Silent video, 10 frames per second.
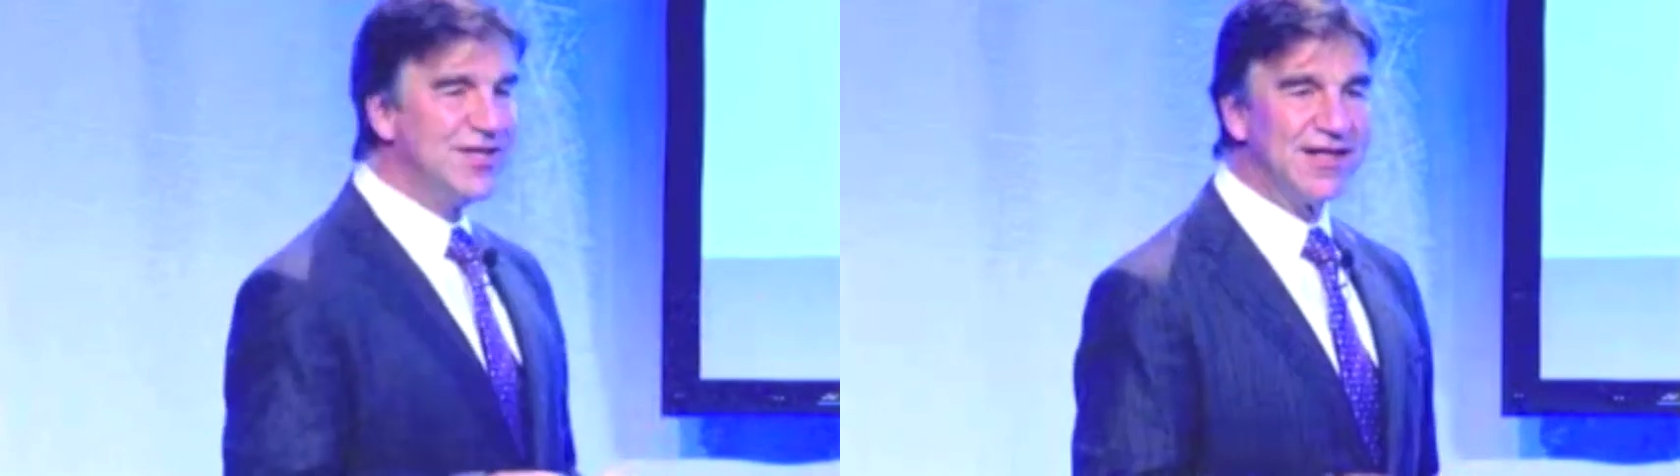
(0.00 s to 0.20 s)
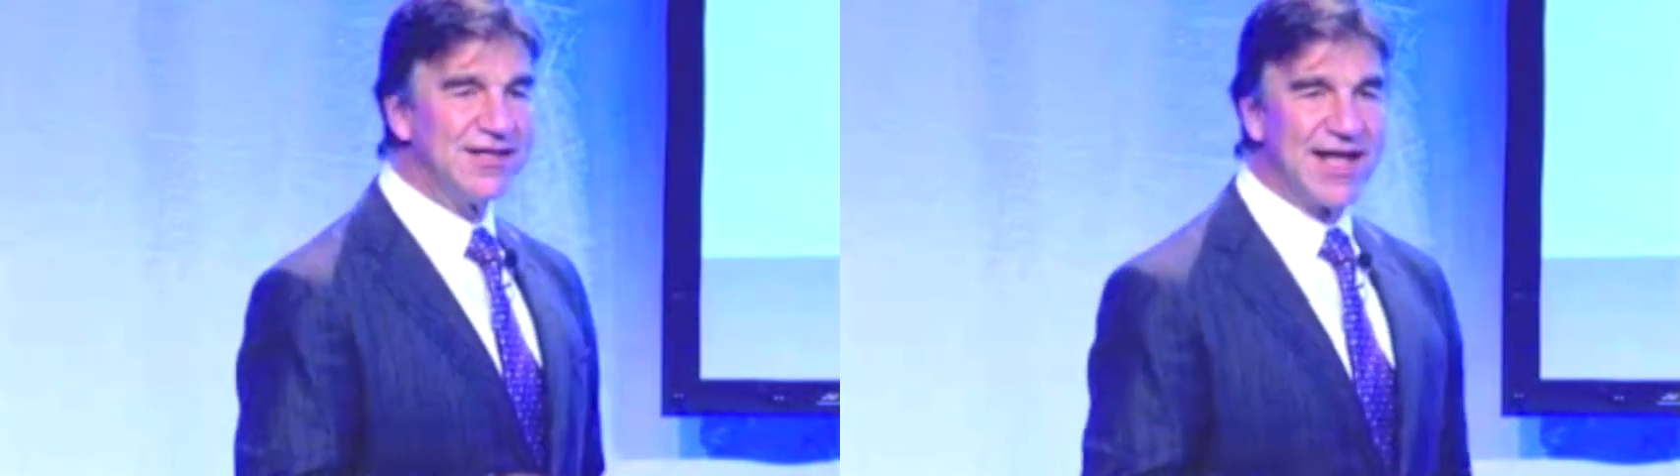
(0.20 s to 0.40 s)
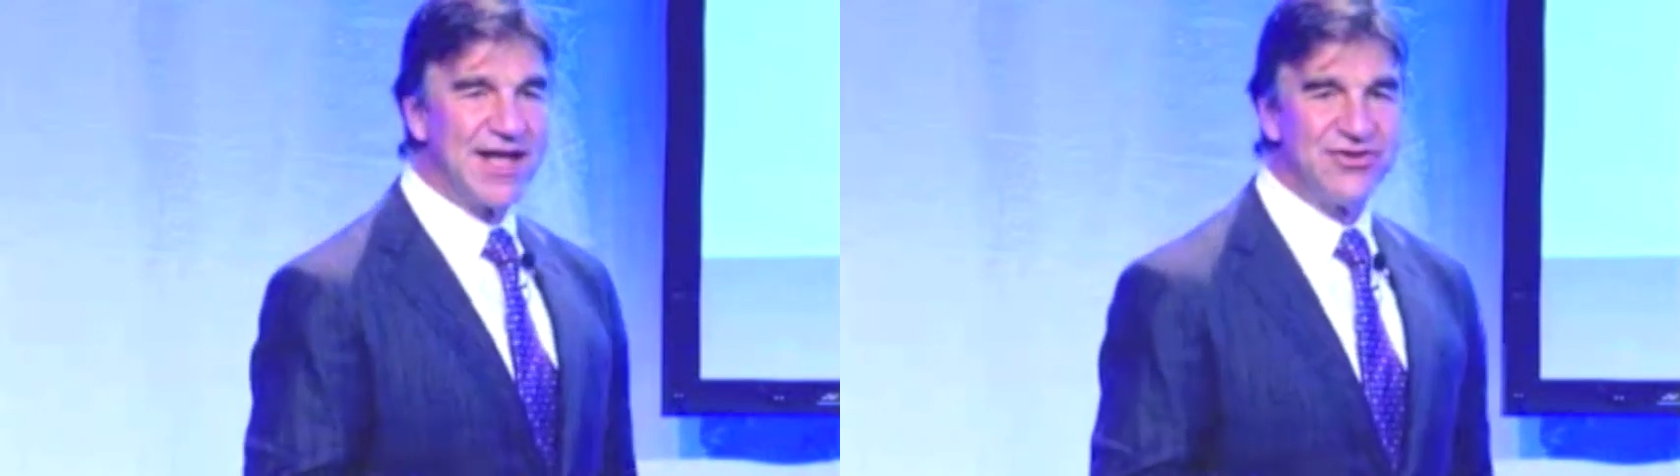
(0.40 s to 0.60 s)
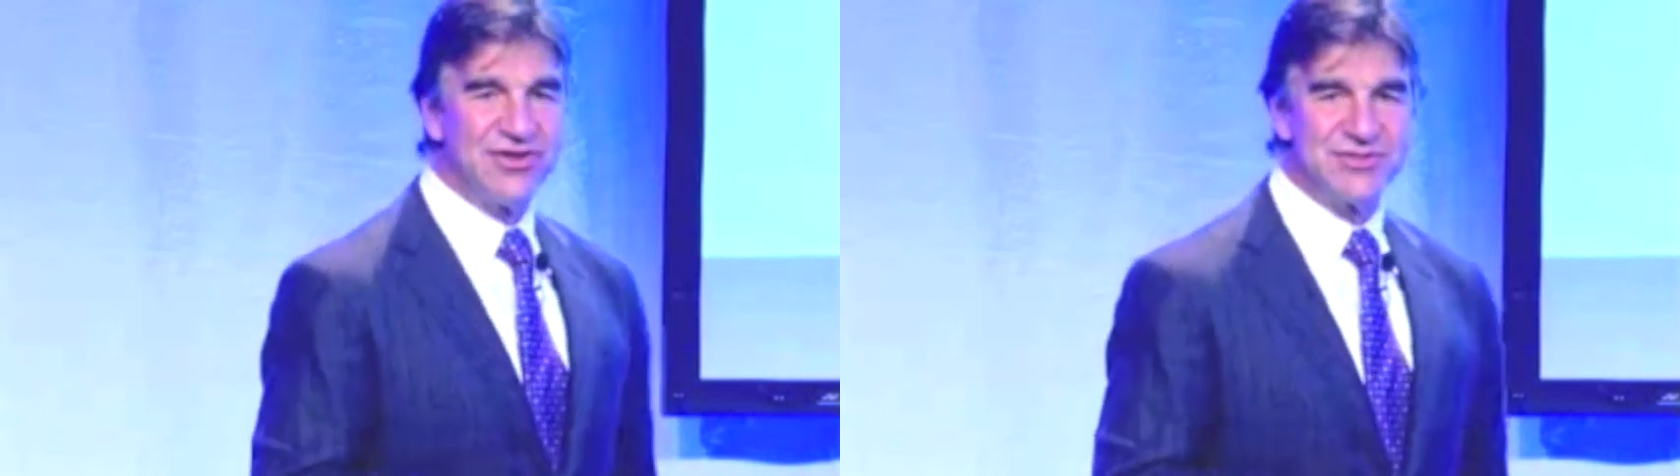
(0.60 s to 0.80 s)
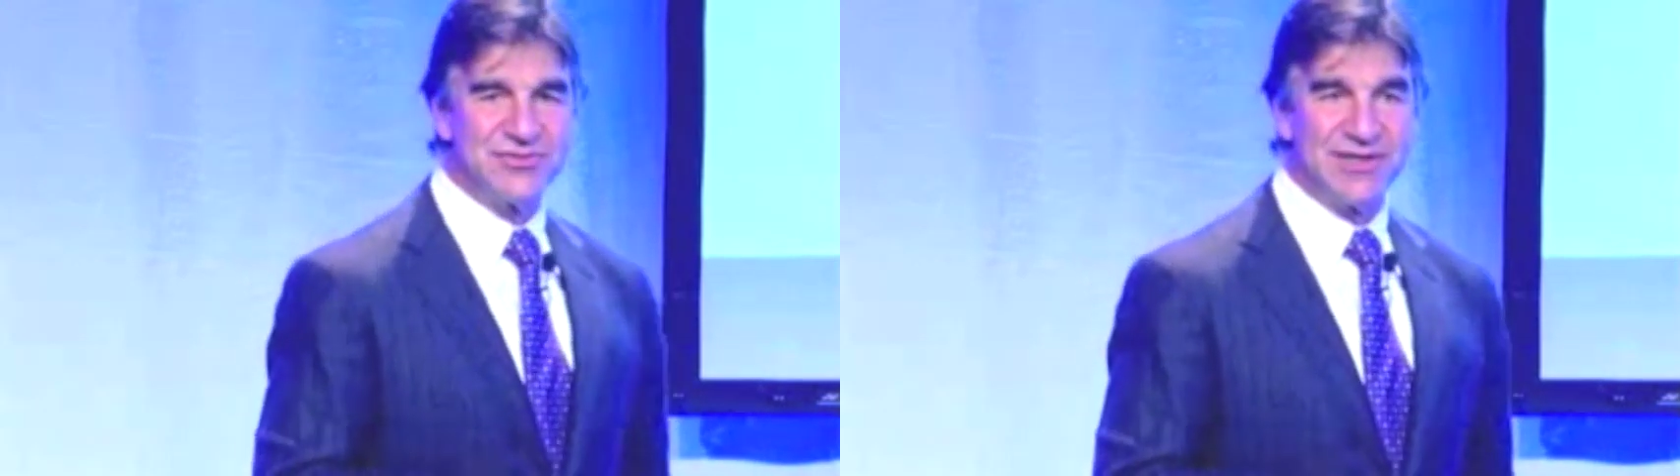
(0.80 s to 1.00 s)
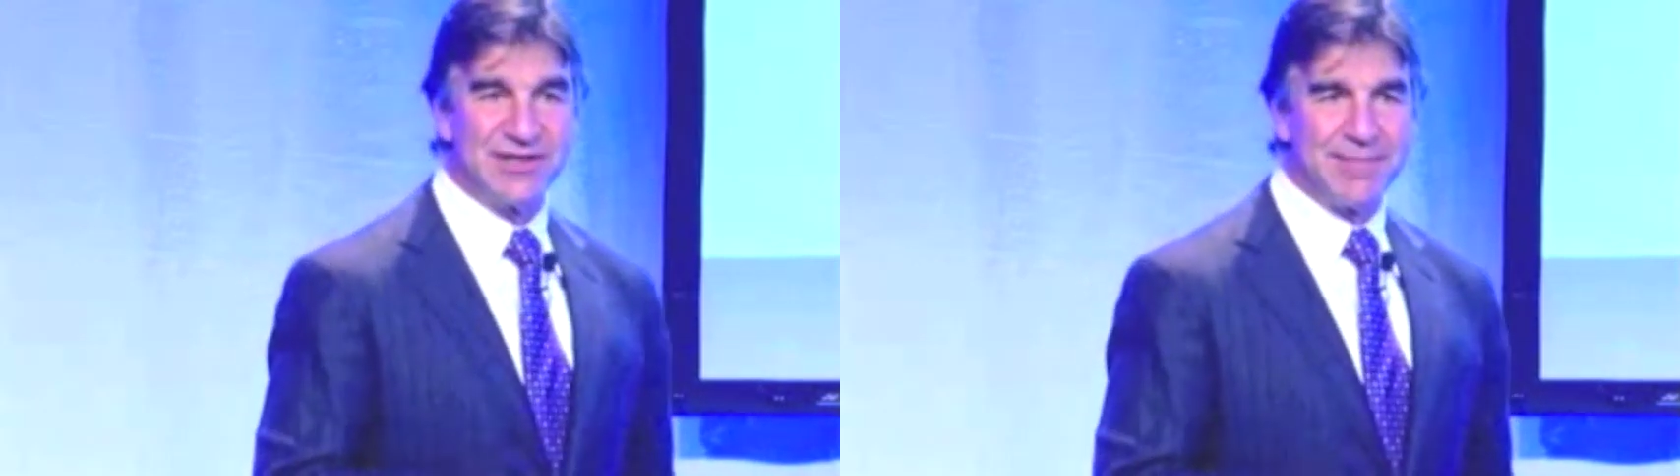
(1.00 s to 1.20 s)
to delegation is really